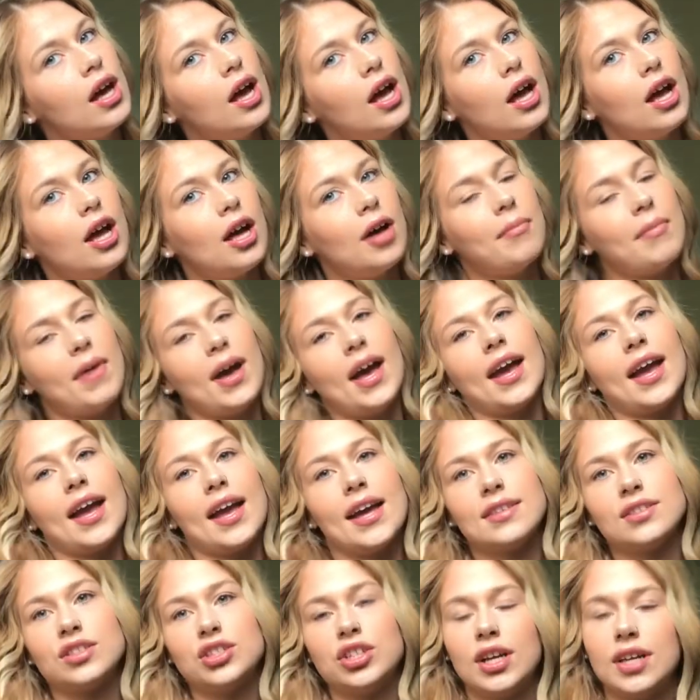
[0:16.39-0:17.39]
I
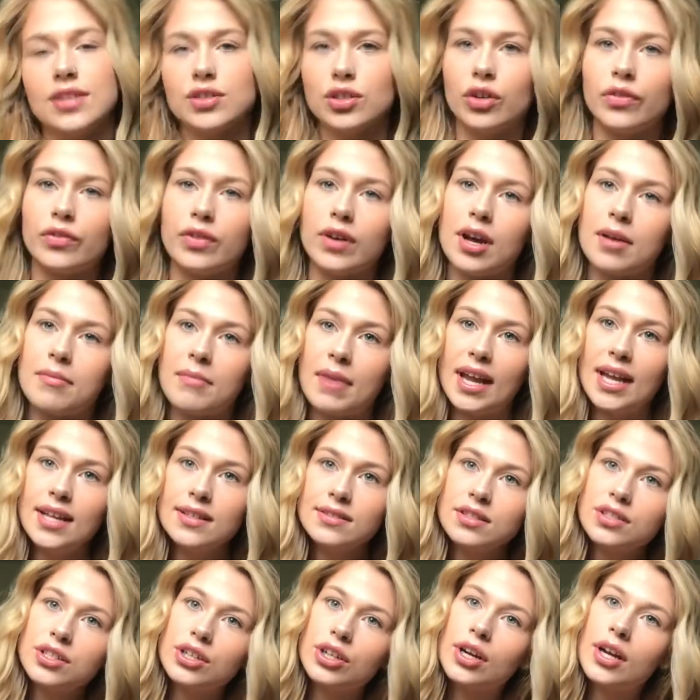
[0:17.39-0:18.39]
asked you guys over on my
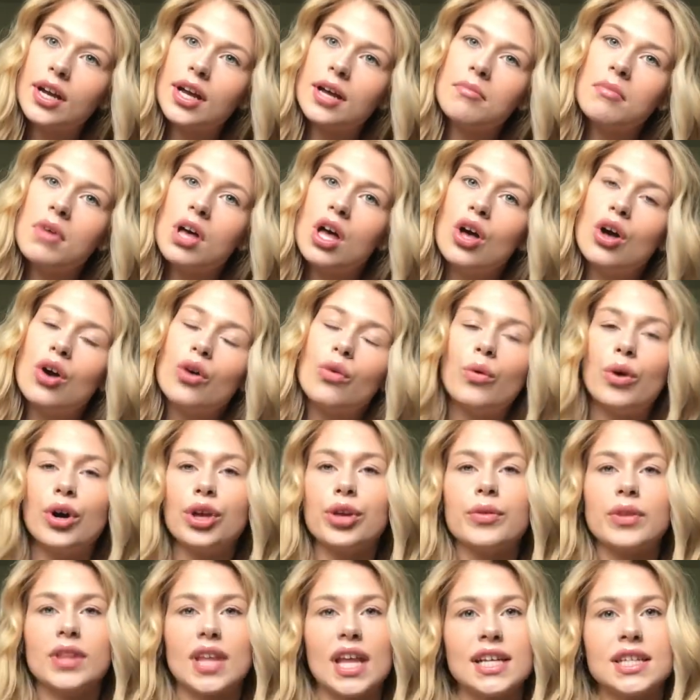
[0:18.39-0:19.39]
Instagram
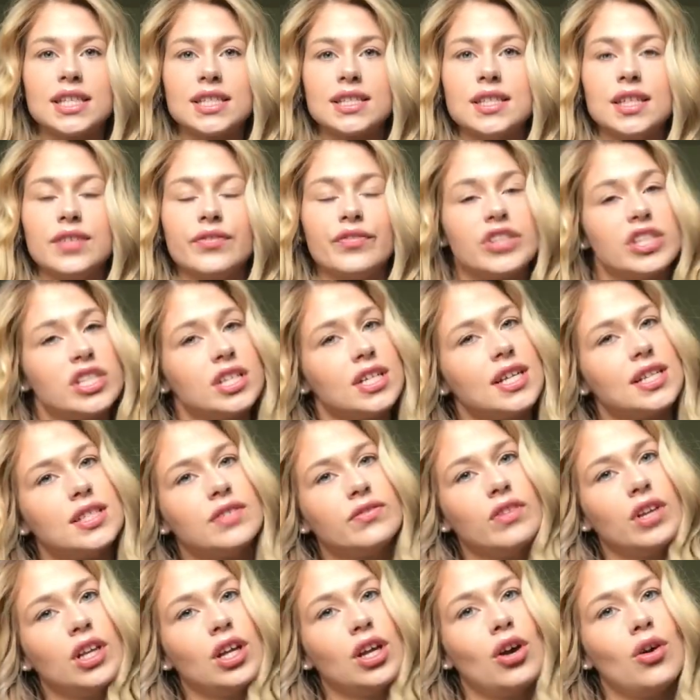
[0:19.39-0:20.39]
what you would like to see for
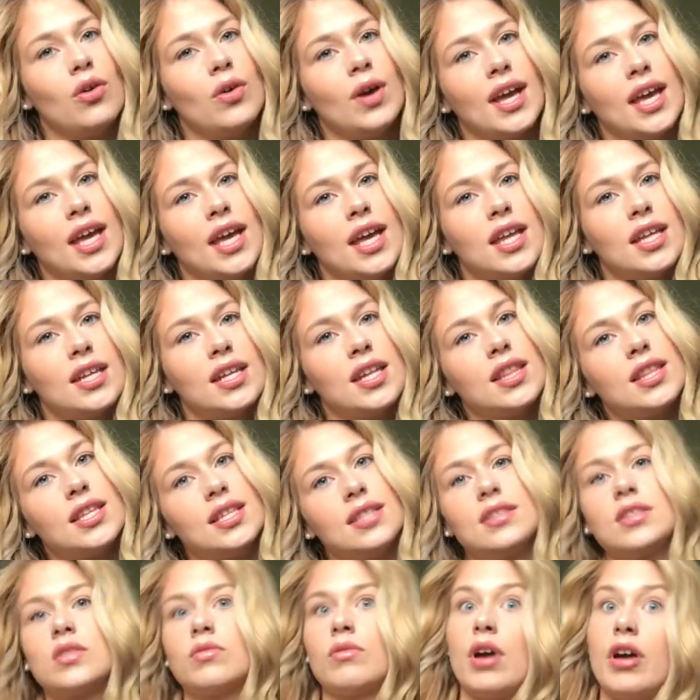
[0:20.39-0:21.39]
today's video, and
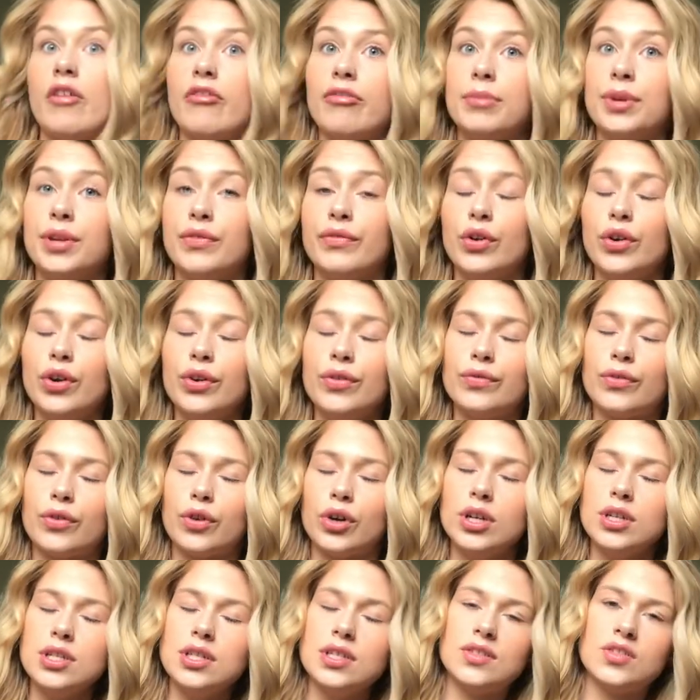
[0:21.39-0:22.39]
this is what everybody voted
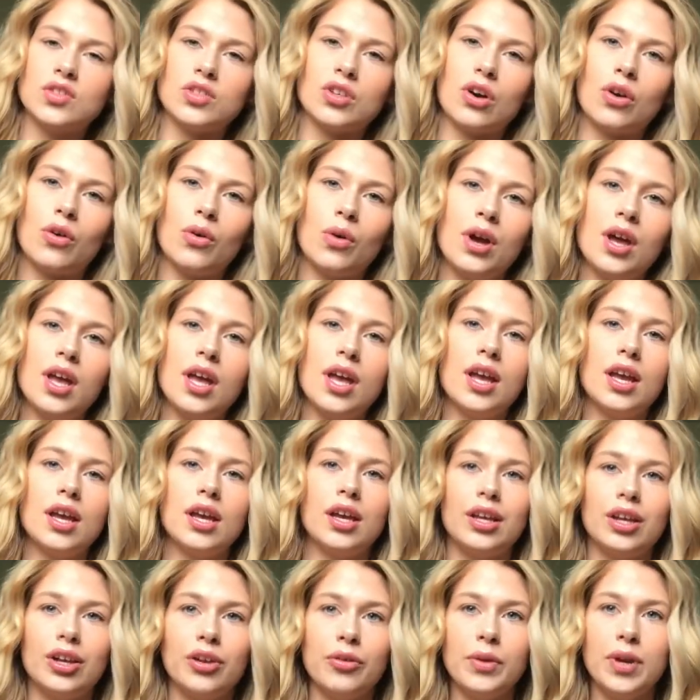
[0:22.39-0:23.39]
for. So
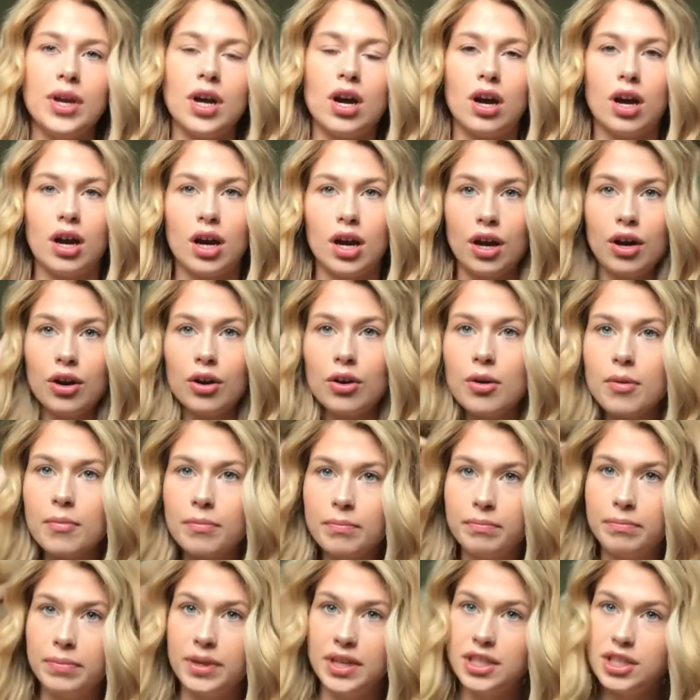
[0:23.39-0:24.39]
here we are,
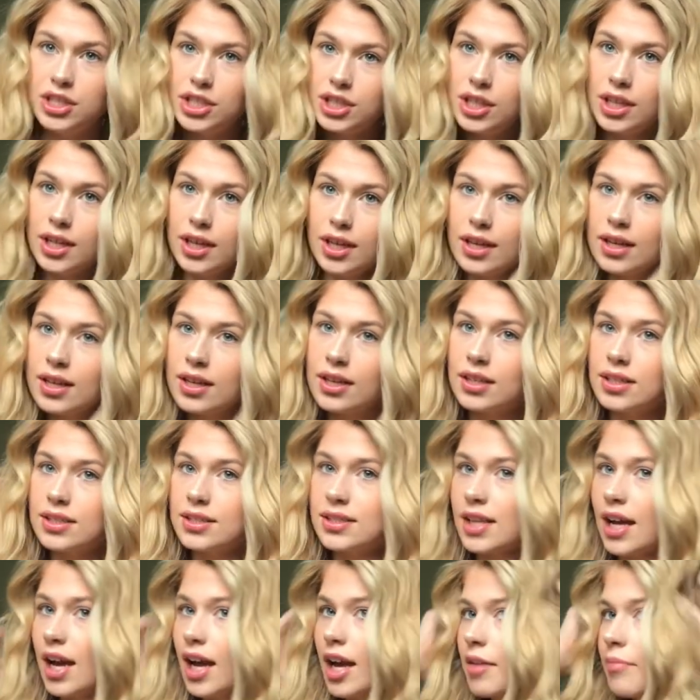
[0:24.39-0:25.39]
beachy
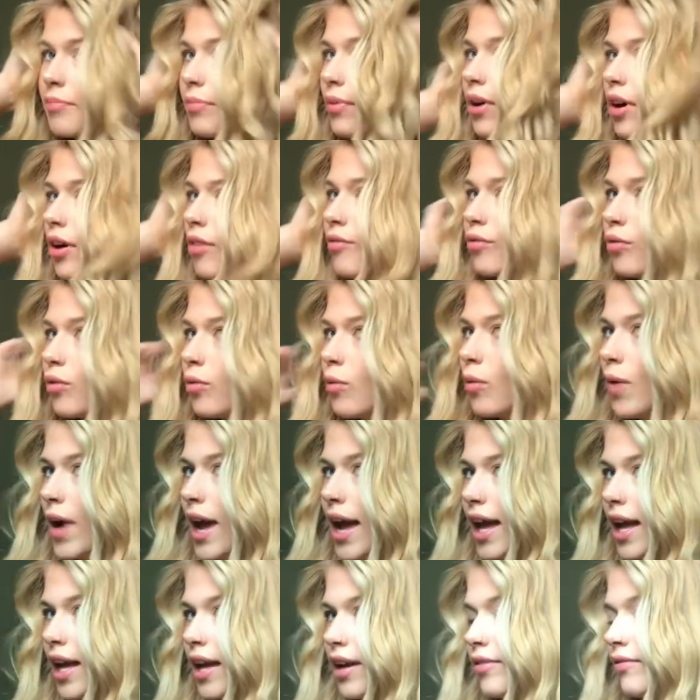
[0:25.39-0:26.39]
type of
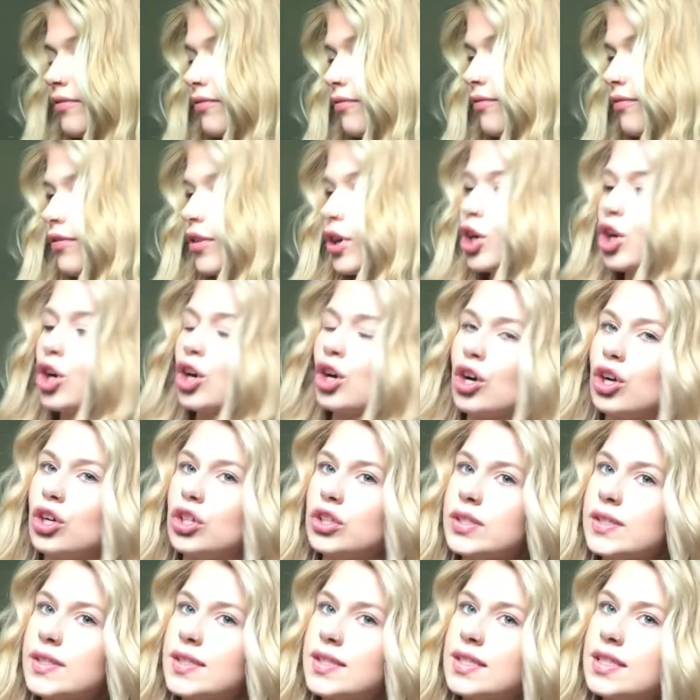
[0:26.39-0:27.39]
wave
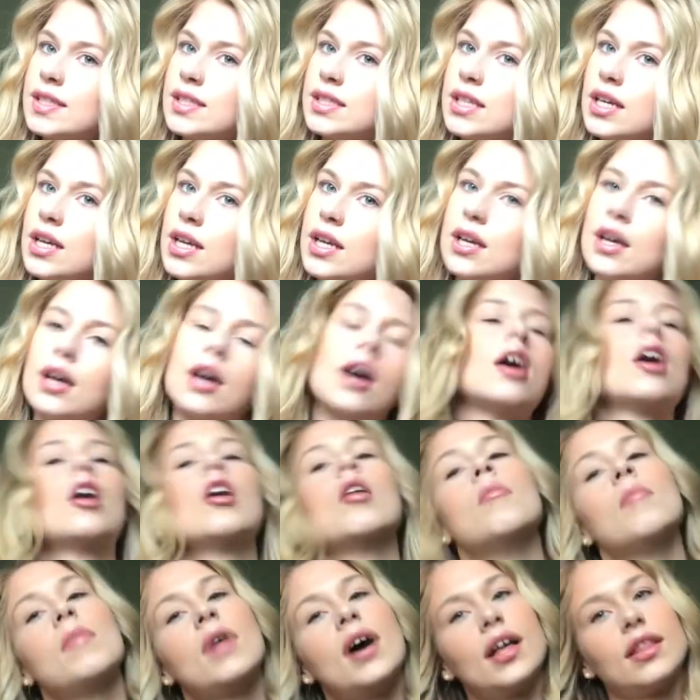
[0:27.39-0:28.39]
curls.
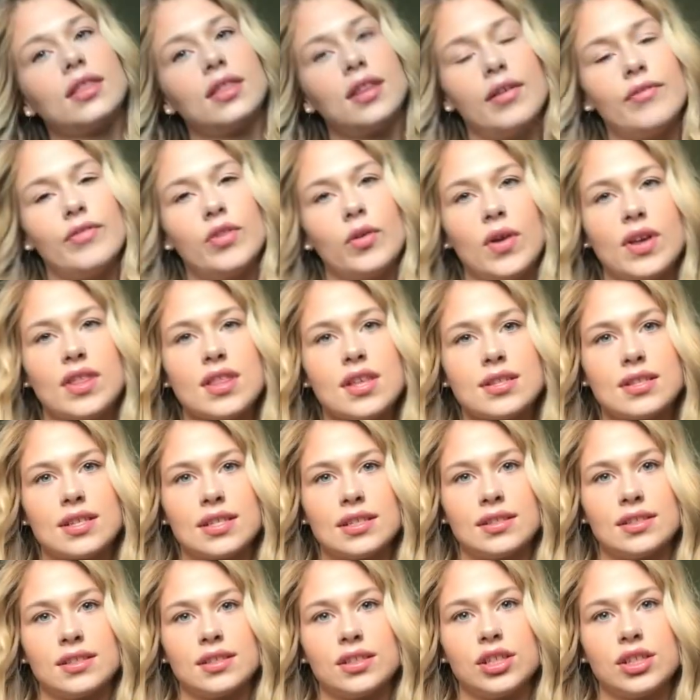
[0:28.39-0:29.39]
I love the way that
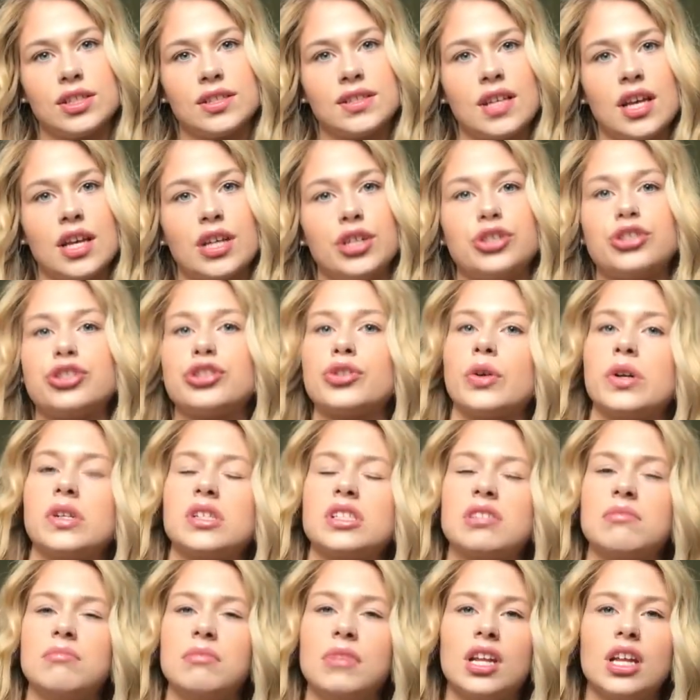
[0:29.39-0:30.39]
this looks on
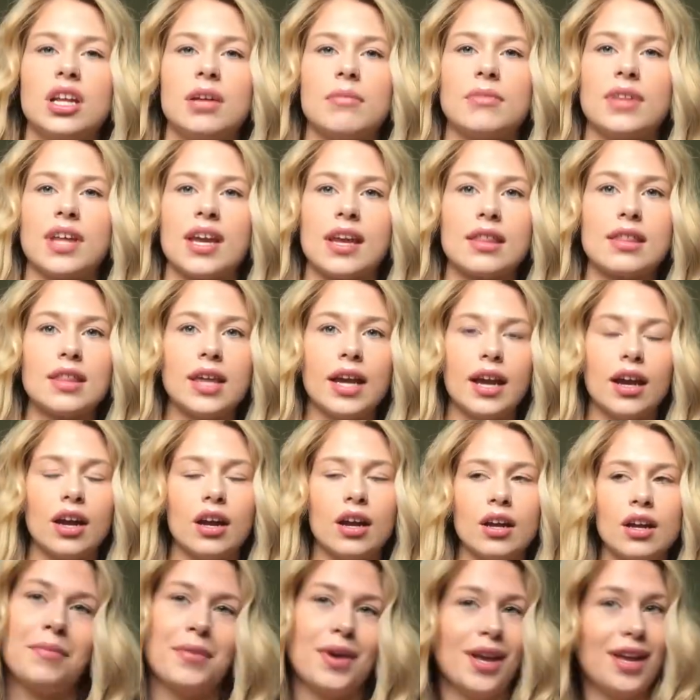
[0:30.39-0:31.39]
short to medium length
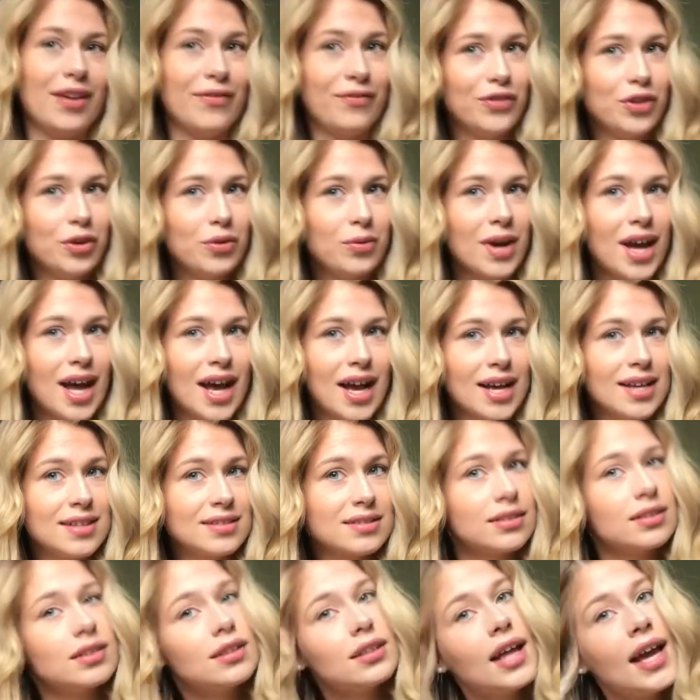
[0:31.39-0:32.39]
hair. If you
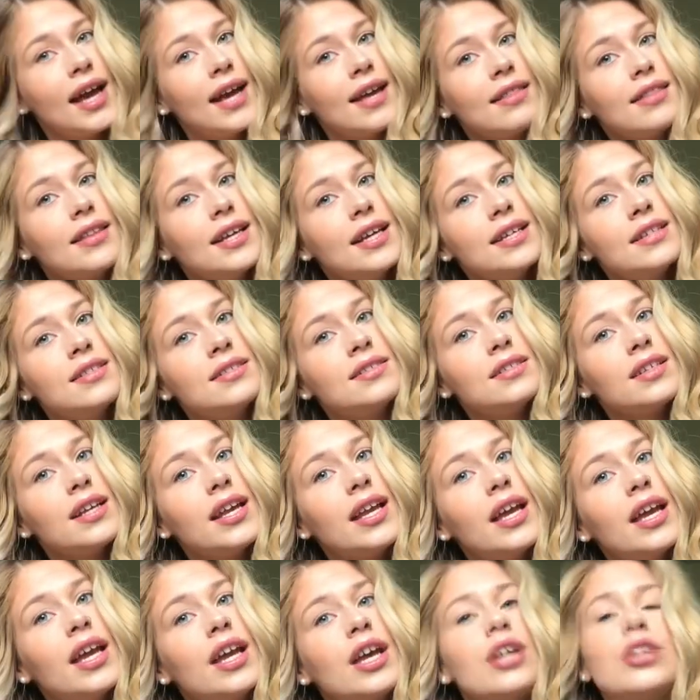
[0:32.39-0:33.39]
guys like this
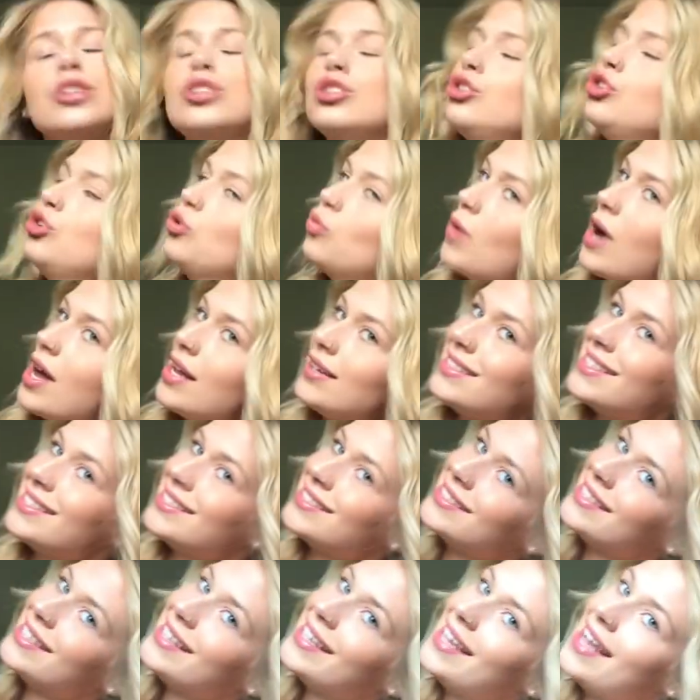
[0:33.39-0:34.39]
and you want to
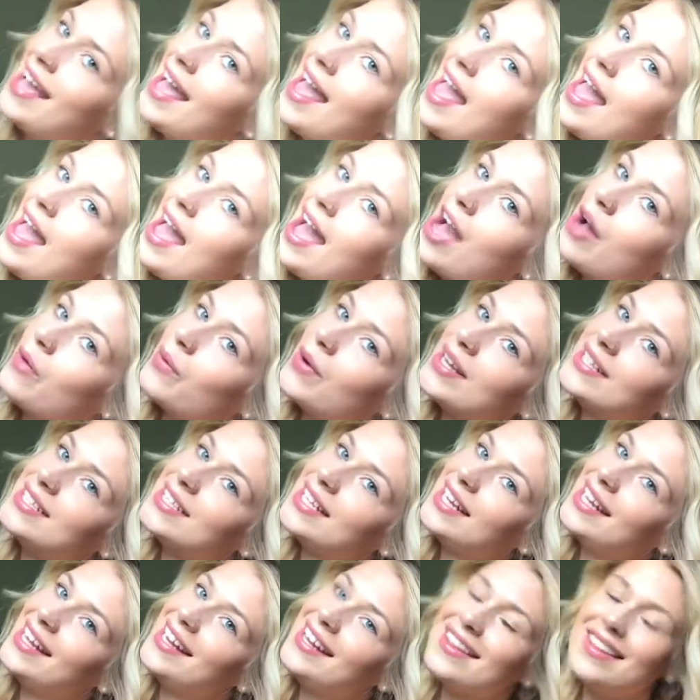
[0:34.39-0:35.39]
see how I
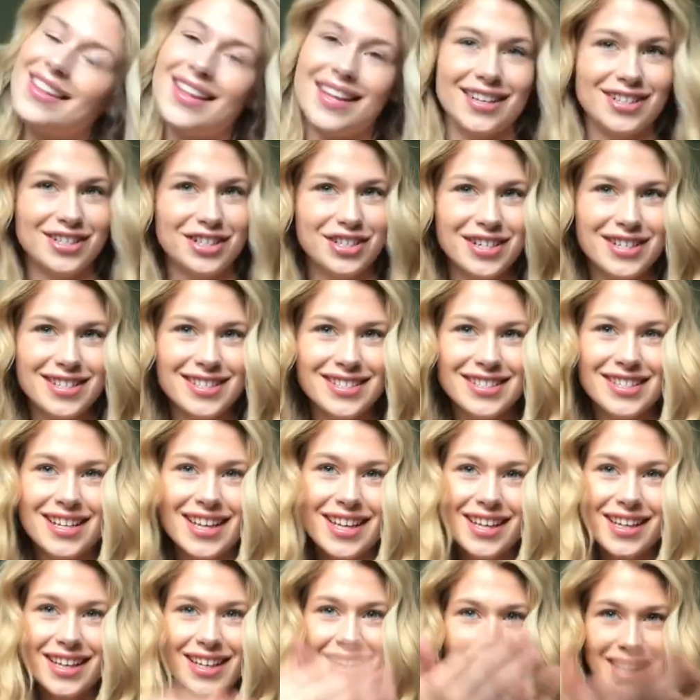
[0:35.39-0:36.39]
did it, then just
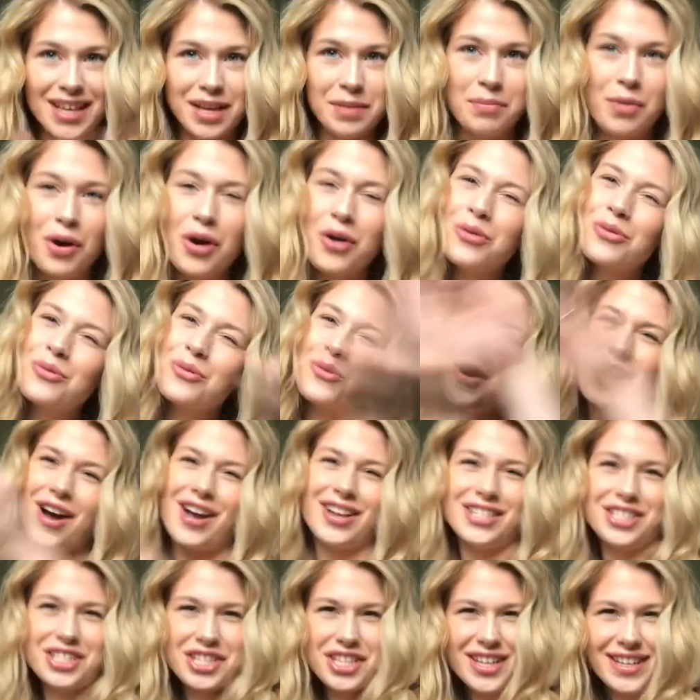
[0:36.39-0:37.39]
keep on
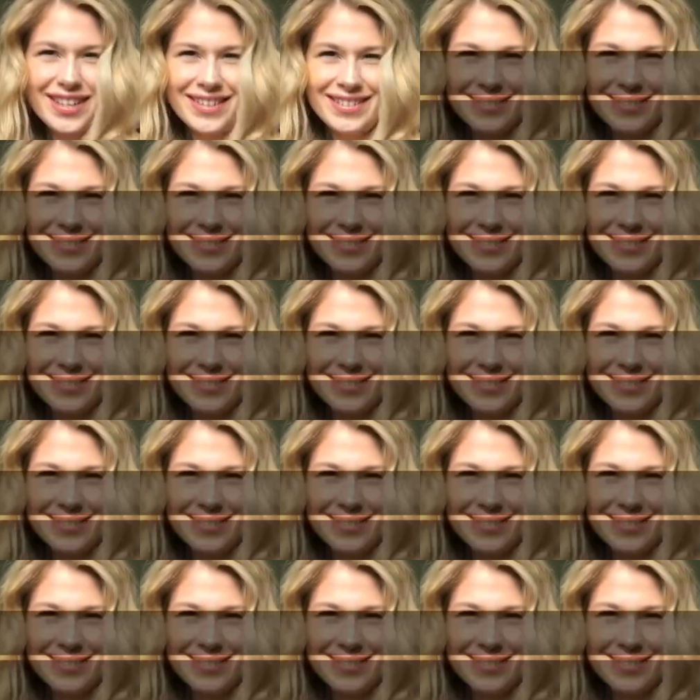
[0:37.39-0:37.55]
watching.